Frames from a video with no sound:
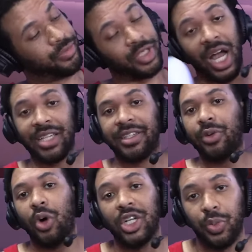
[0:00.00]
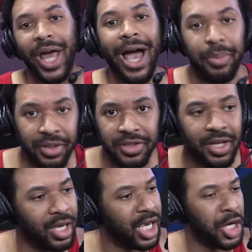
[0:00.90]
I said watch what happens.
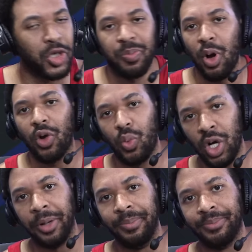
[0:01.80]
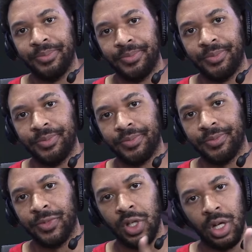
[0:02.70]
Here's part one.
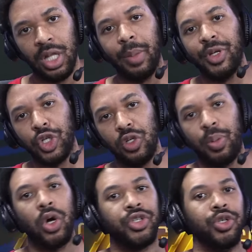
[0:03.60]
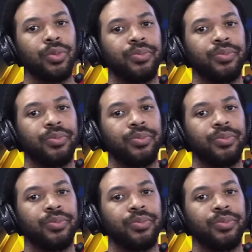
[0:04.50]
Let me show you part two.